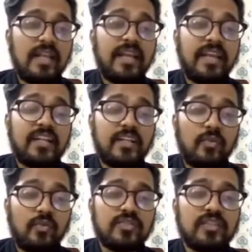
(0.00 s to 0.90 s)

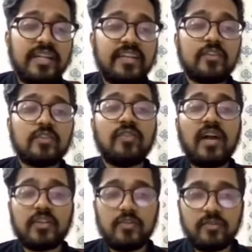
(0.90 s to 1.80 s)
includes internal
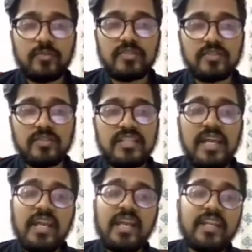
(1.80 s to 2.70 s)
factor of the business.
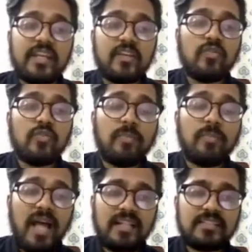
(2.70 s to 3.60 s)
It includes
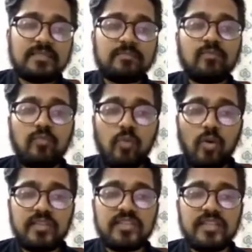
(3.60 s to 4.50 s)
plans,
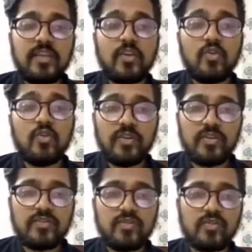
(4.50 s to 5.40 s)
policy, human
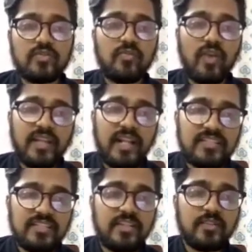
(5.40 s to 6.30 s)
resource,
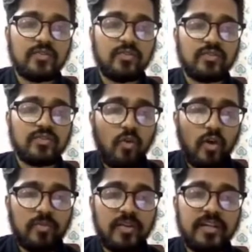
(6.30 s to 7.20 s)
financial resource,
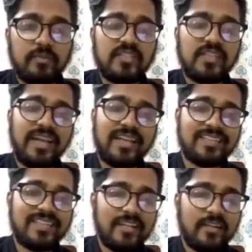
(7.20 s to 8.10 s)
corporate image,
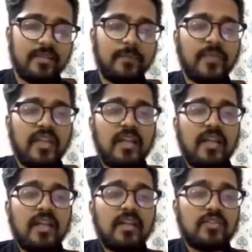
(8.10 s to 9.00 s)
etc.
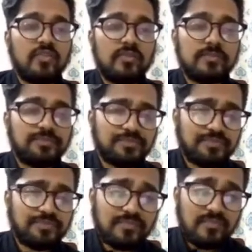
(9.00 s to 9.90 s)
So
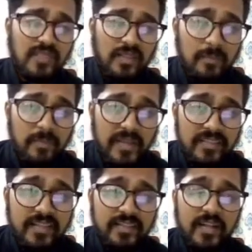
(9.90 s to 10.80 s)
the main
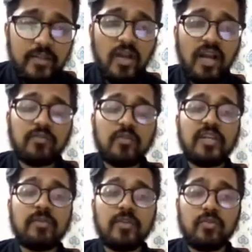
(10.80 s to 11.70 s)
thing that you have to
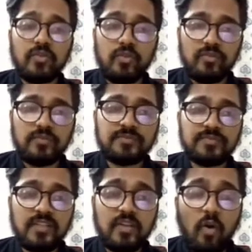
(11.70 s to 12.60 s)
keep a note of,
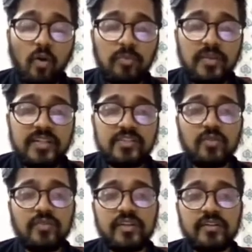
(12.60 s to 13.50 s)
the components of
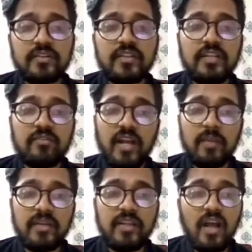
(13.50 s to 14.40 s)
internal
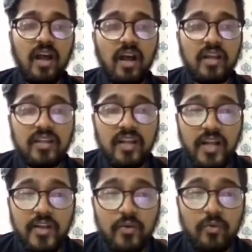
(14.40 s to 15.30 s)
environment are
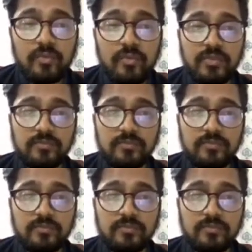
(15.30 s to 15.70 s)
controllable,